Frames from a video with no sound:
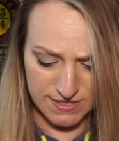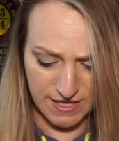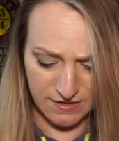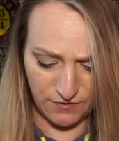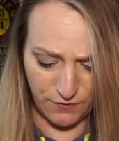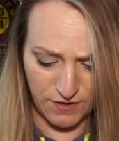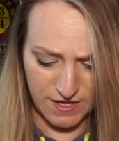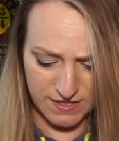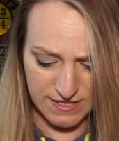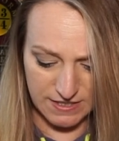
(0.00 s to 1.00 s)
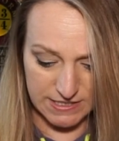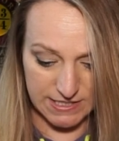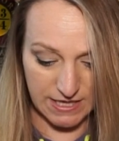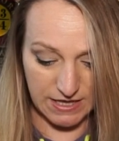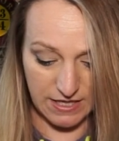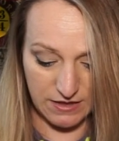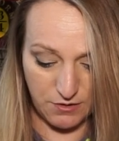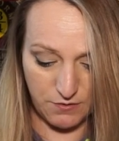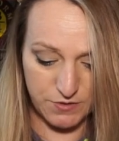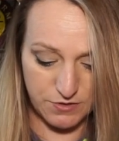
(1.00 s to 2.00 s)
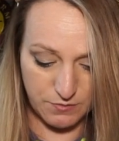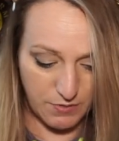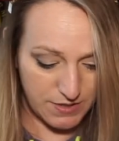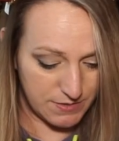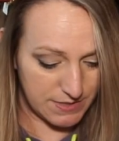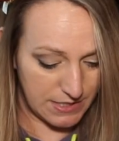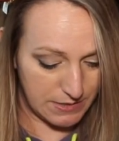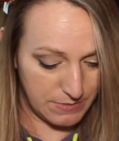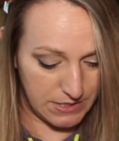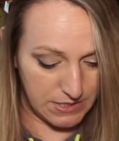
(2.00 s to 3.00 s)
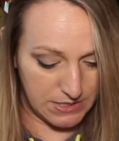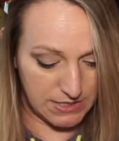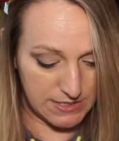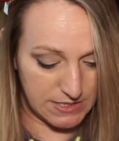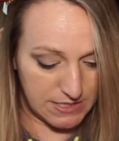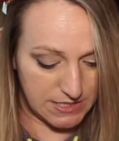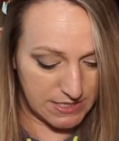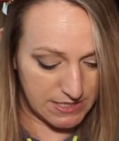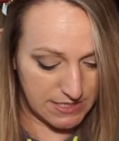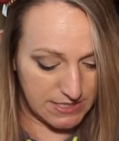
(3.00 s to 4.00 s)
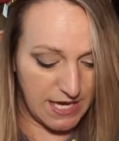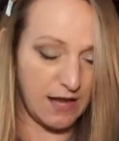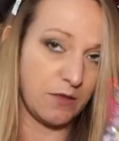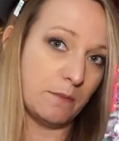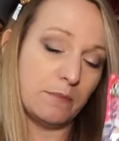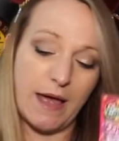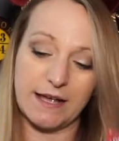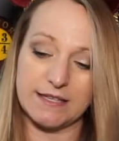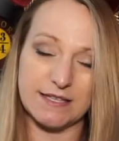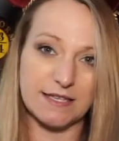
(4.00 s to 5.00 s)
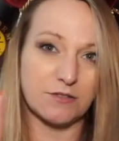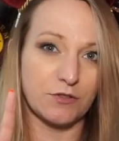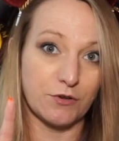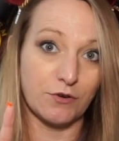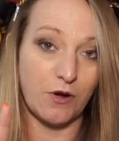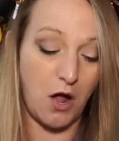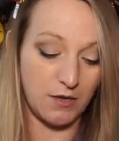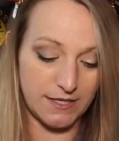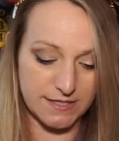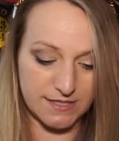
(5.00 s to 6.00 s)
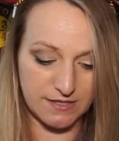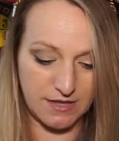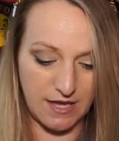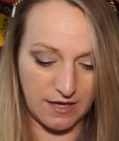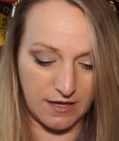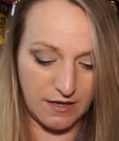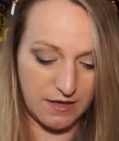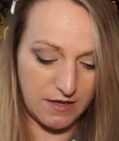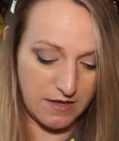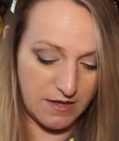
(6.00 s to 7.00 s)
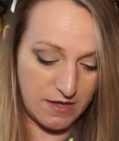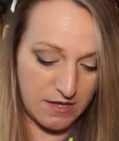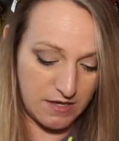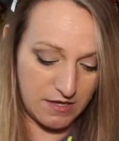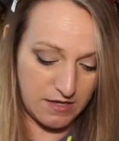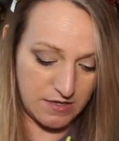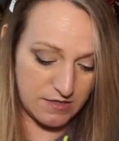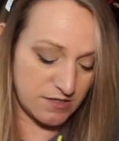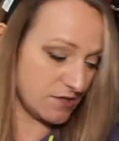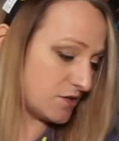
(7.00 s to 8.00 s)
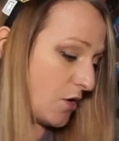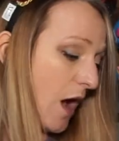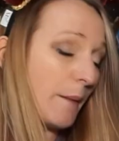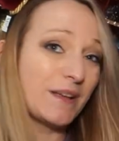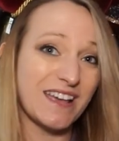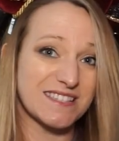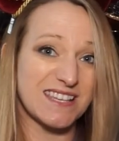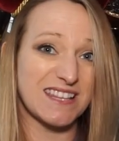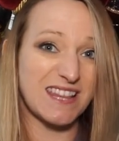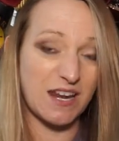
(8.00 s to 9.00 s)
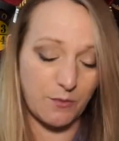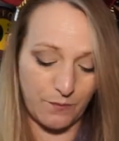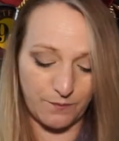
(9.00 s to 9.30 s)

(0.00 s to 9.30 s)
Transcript: discounts for these. At least I think their original price was that. I mean, it doesn't say on the back. It says alert, all these things. So I'm guessing that it,